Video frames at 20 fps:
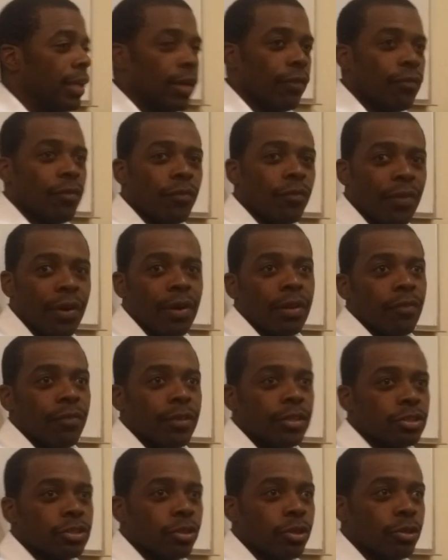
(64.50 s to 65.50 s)
if you follow the
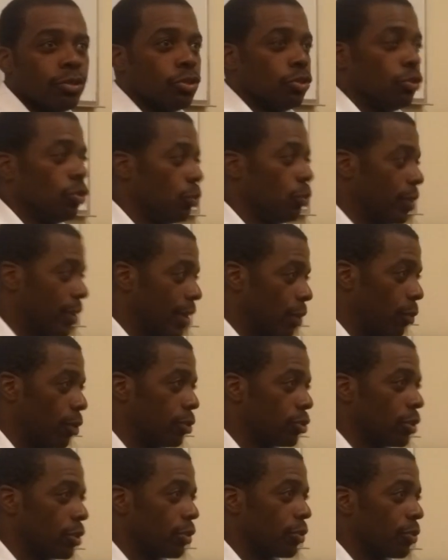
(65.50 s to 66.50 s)
research, you do what they
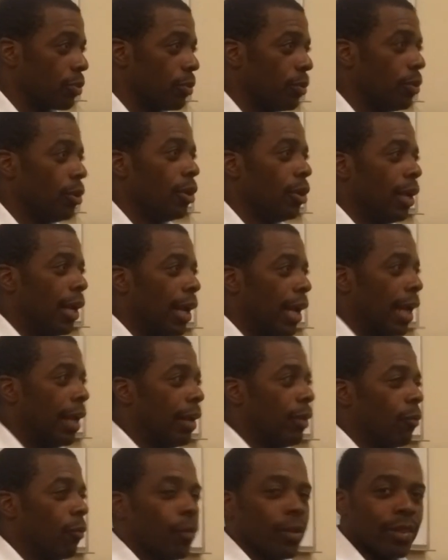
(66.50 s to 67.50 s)
want you to do.
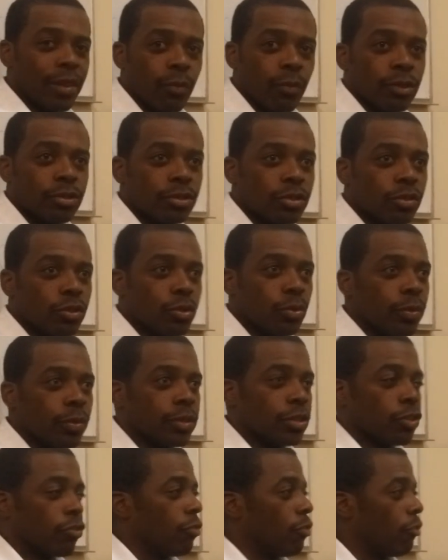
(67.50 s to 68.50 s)
And what they want you to do
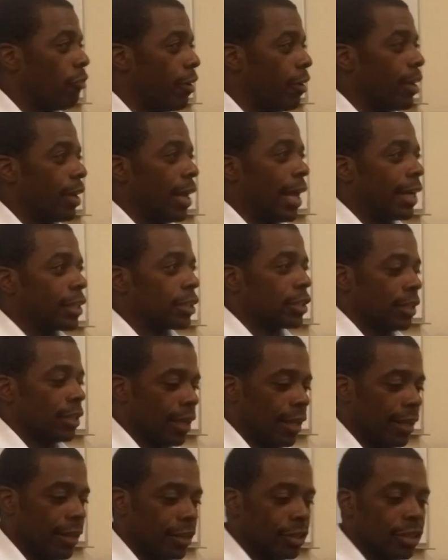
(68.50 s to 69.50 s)
is create an action that
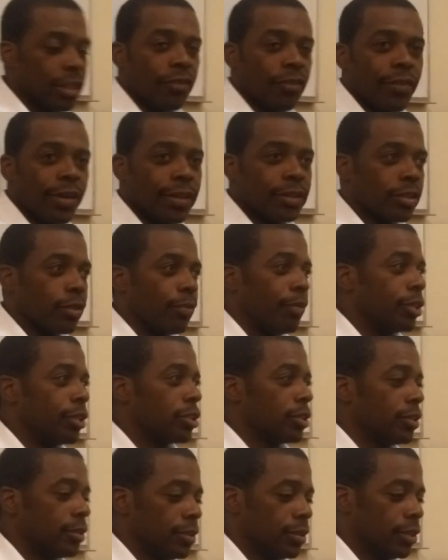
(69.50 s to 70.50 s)
either generates
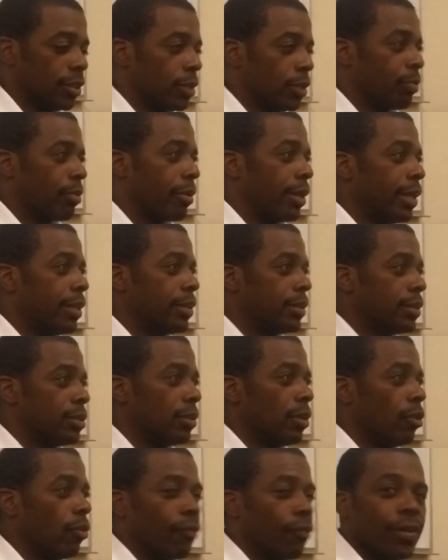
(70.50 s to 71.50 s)
commissions, spreads,
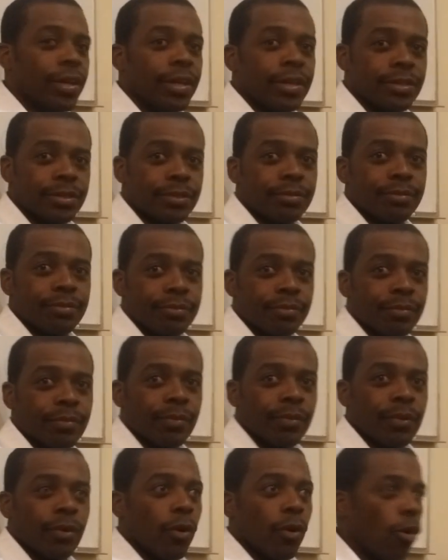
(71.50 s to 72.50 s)
or fees,
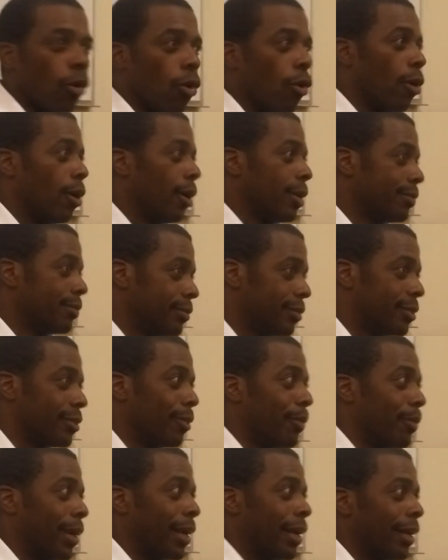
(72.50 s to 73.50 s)
or
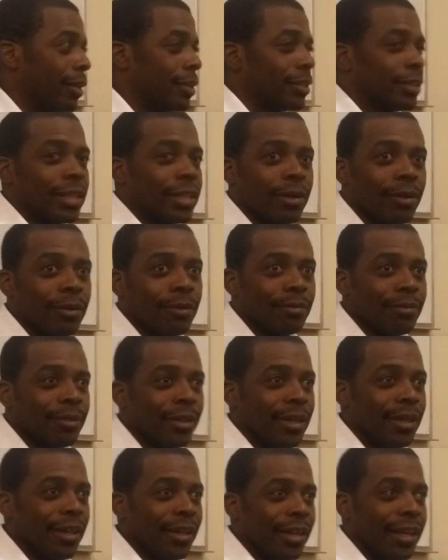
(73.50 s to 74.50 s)
somebody to sell
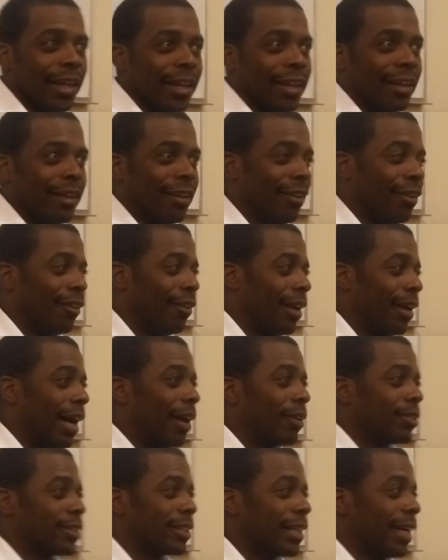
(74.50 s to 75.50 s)
in, you know,
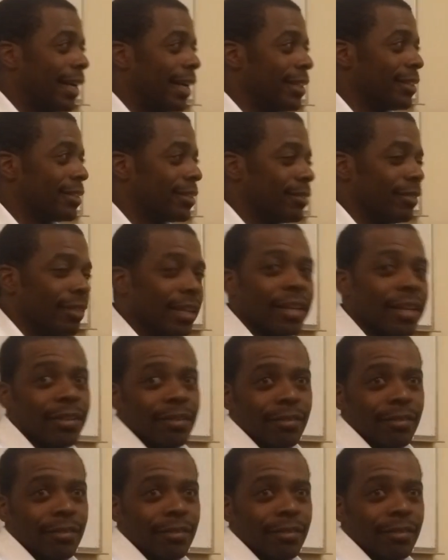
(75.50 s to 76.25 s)
outside, you